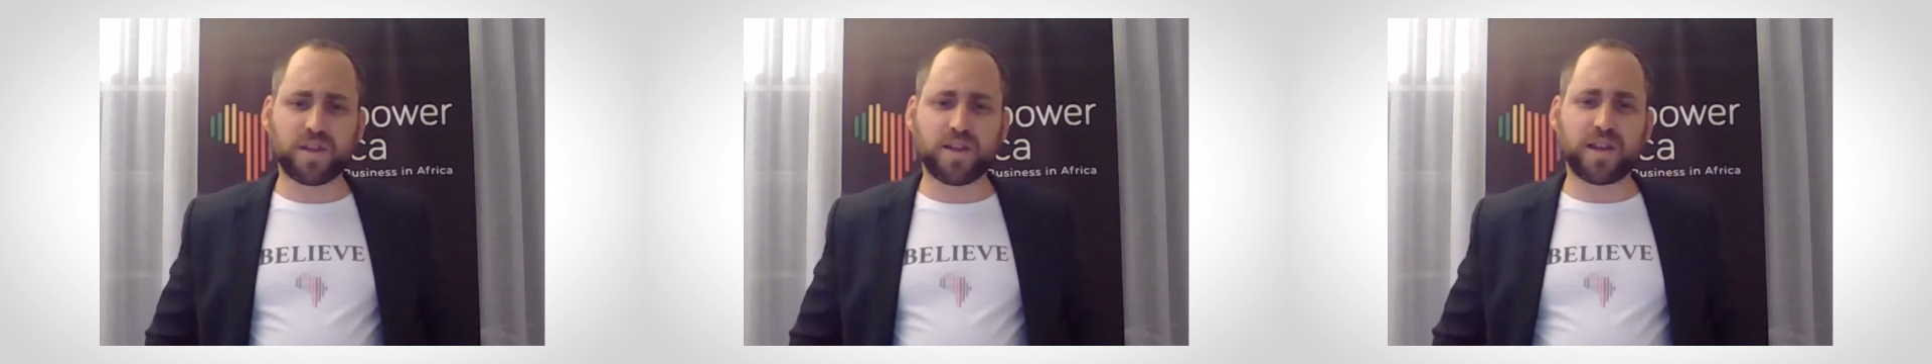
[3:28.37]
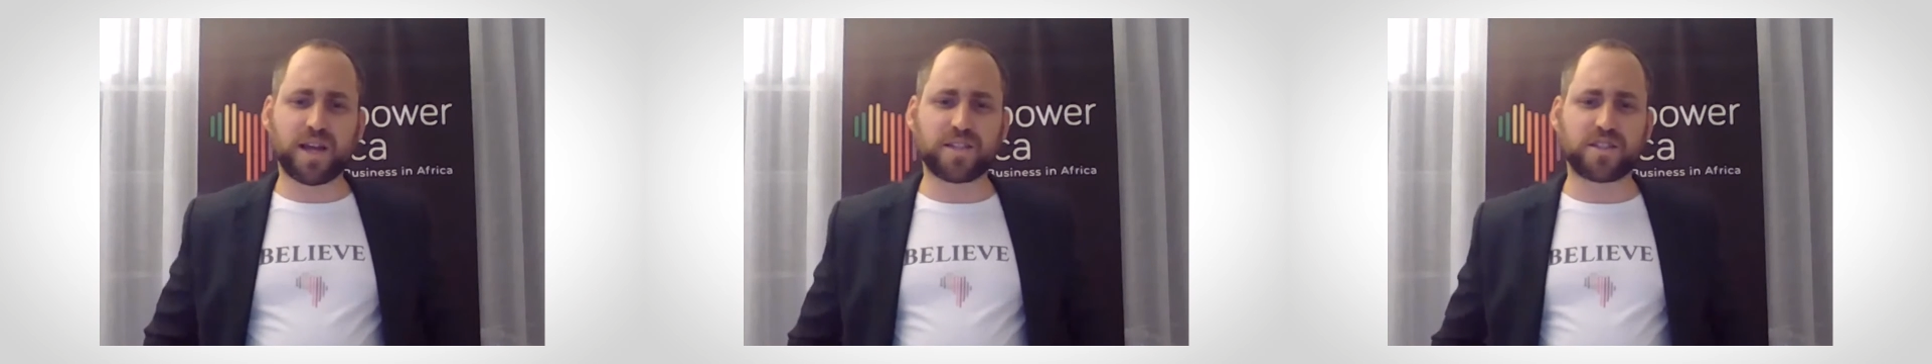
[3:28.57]

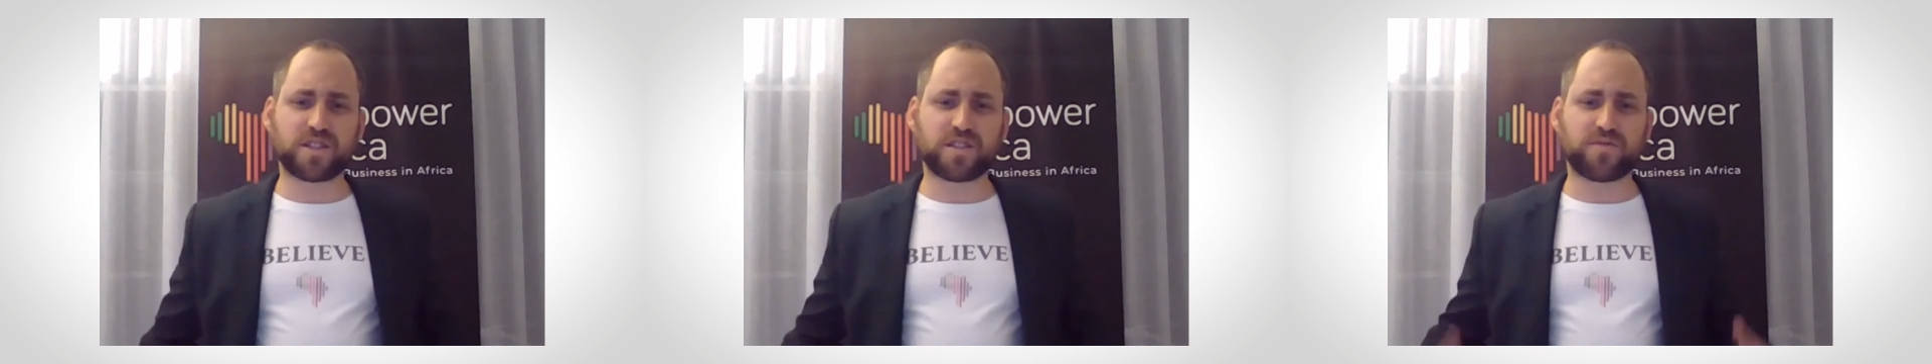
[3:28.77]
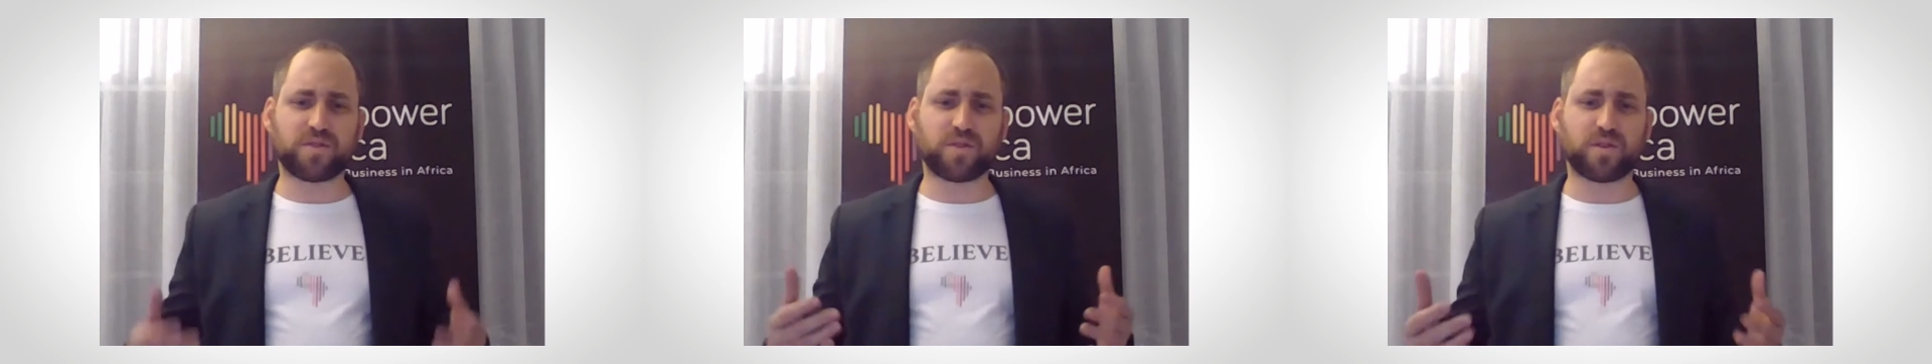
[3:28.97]
not
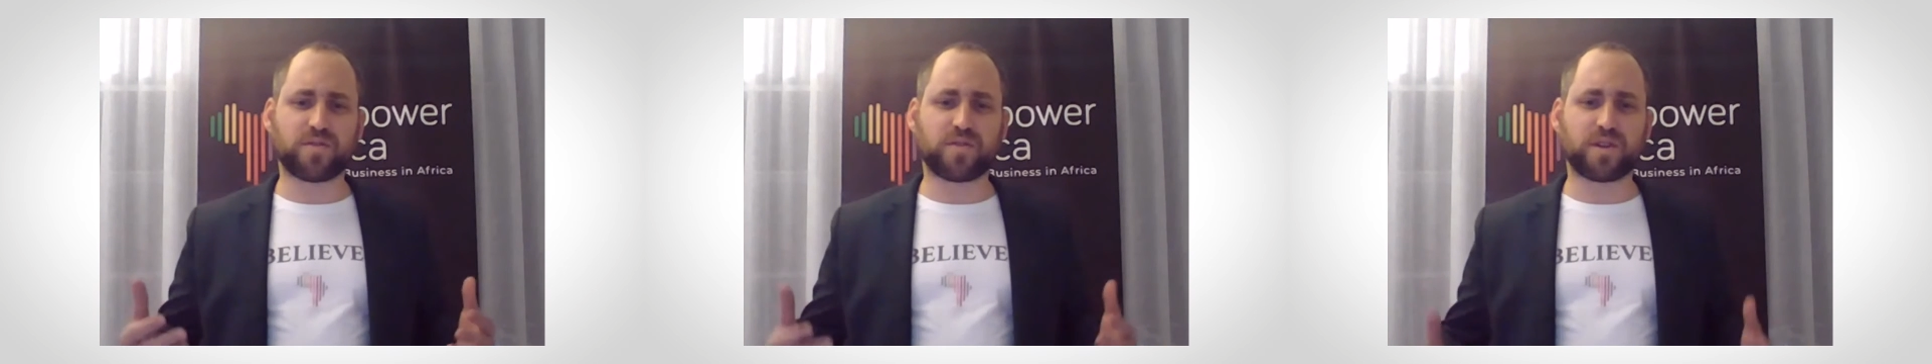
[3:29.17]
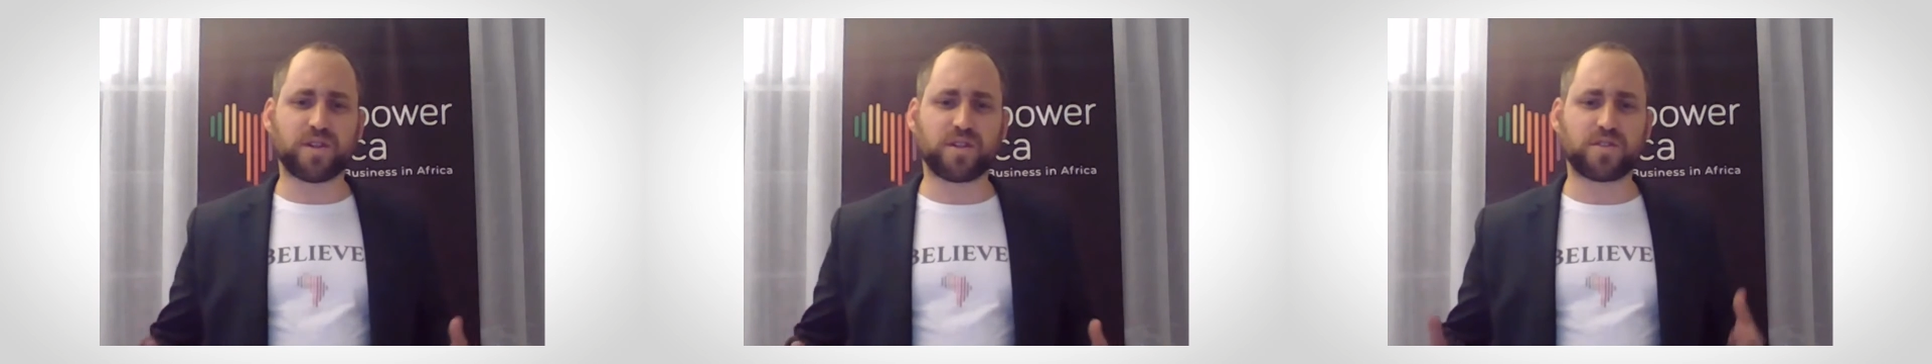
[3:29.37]
just
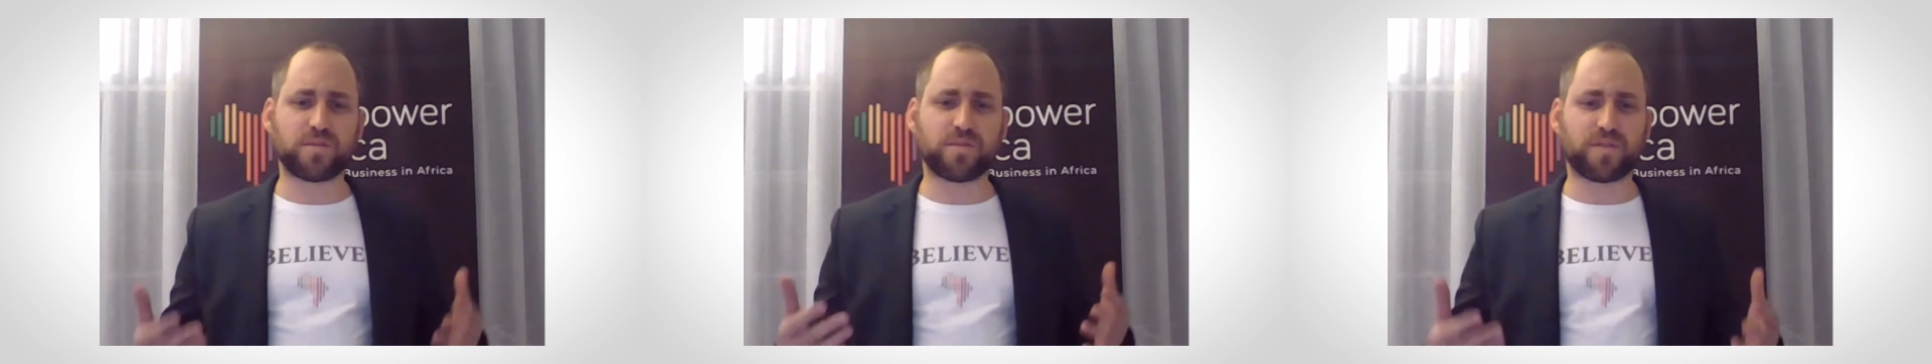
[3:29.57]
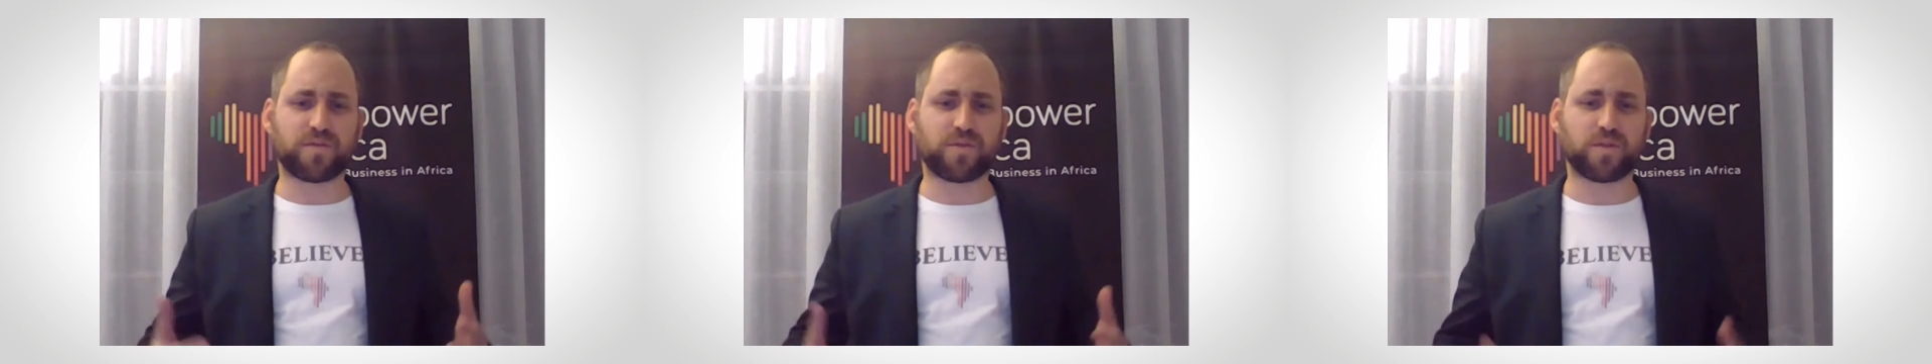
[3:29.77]
for Israel,
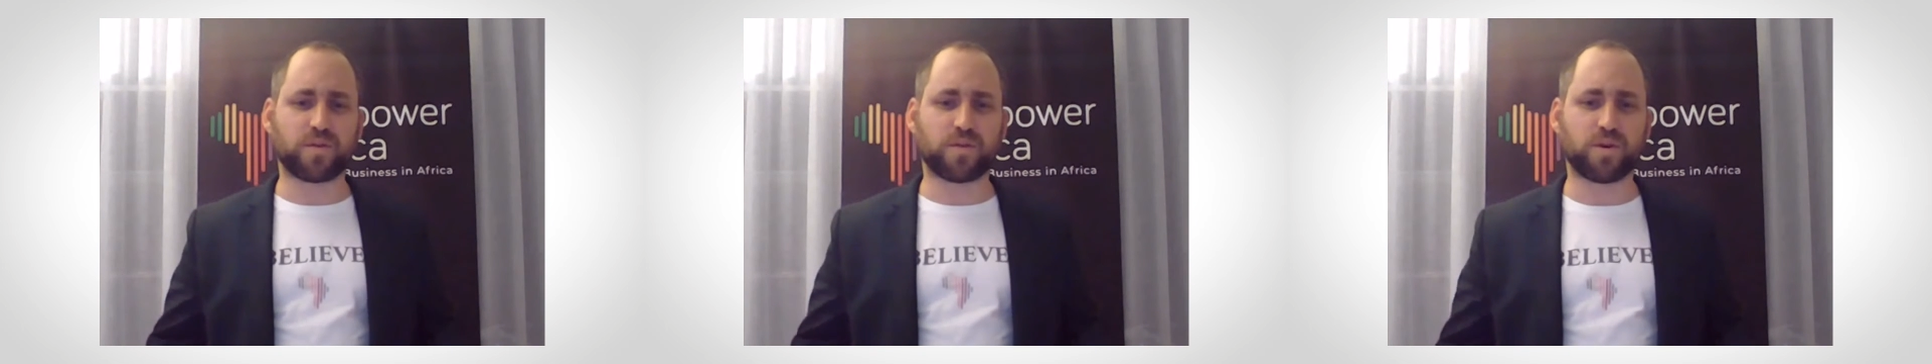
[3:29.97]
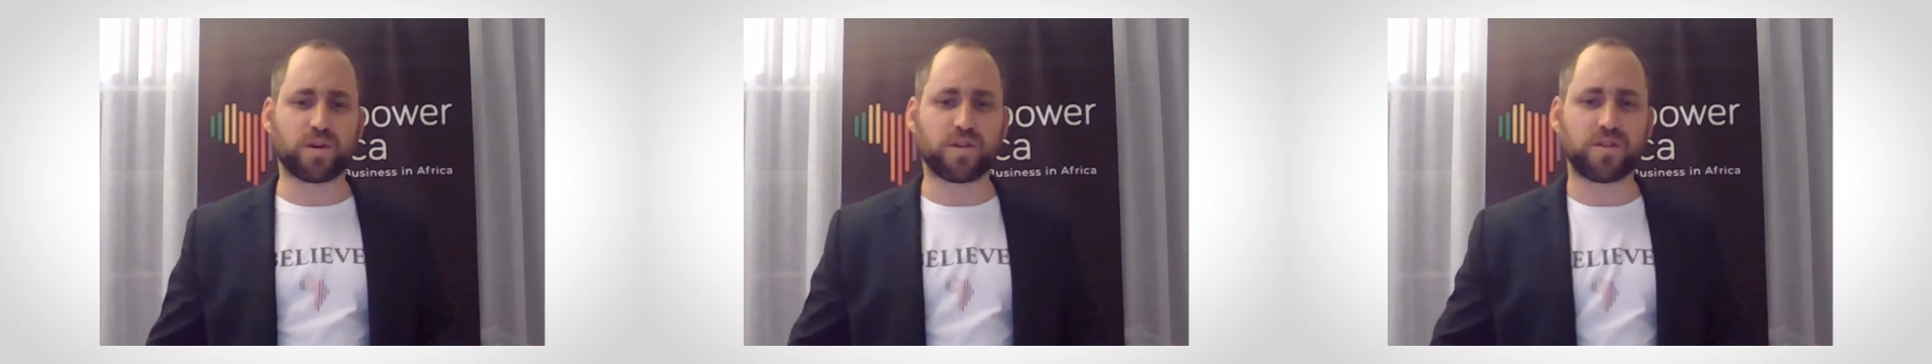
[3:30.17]
but for the
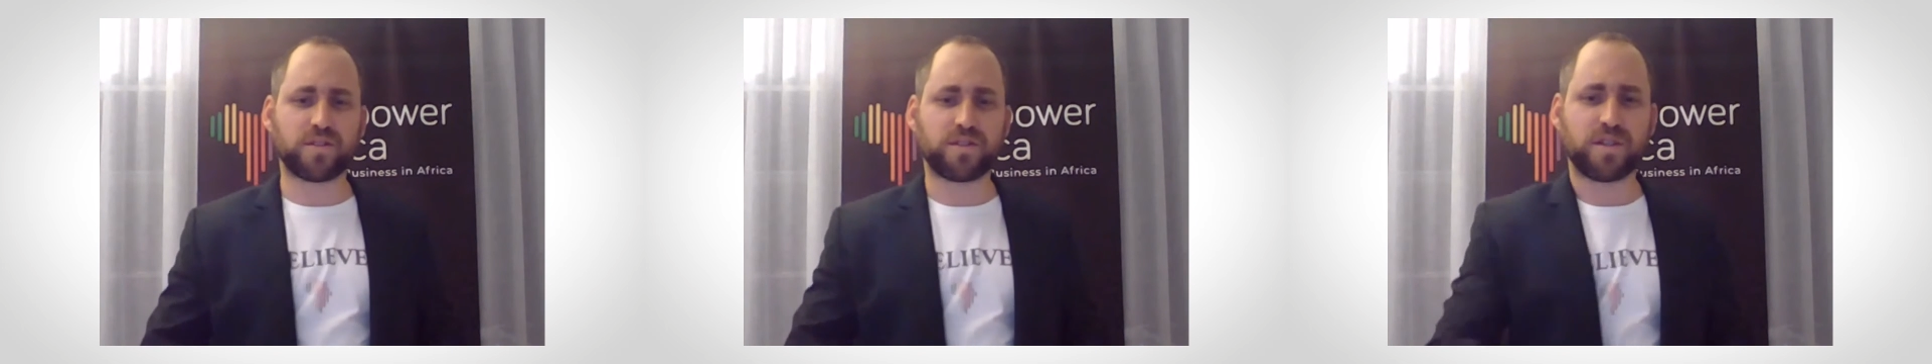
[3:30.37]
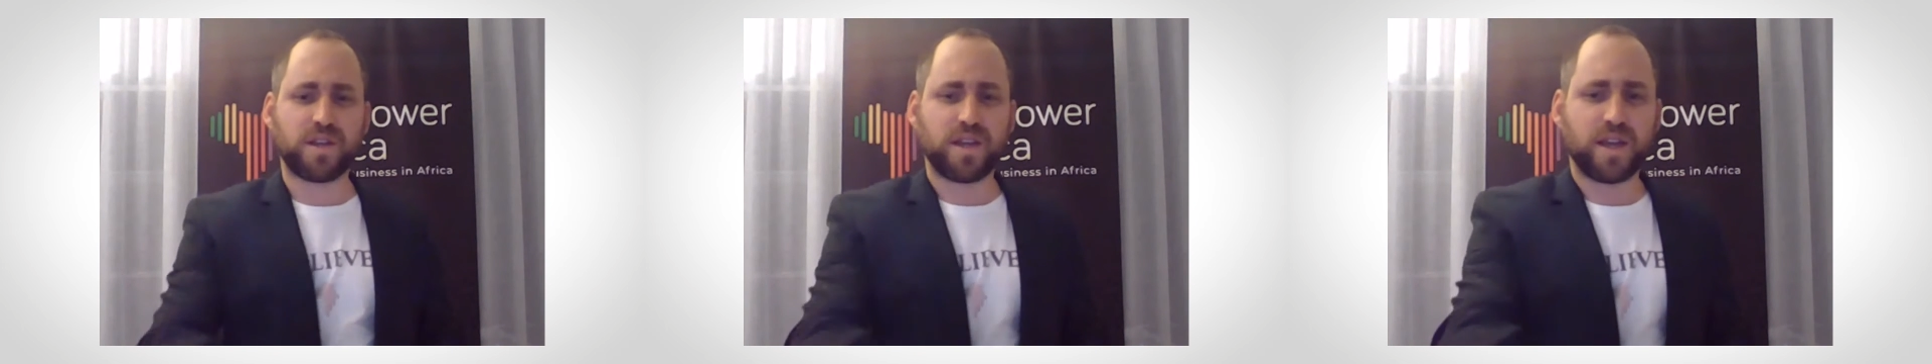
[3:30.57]

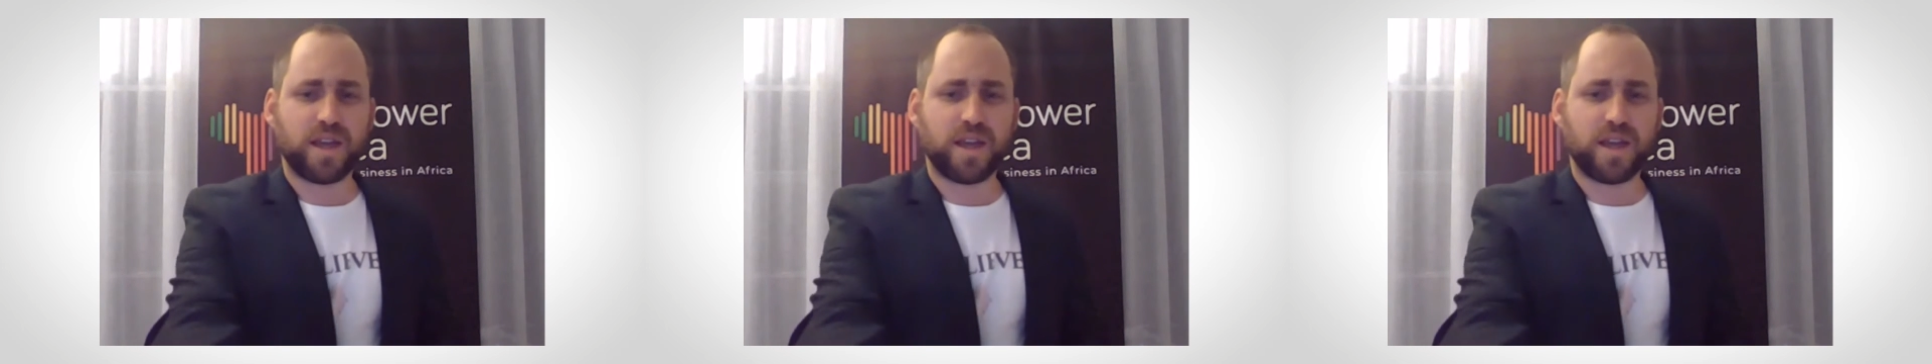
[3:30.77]
world.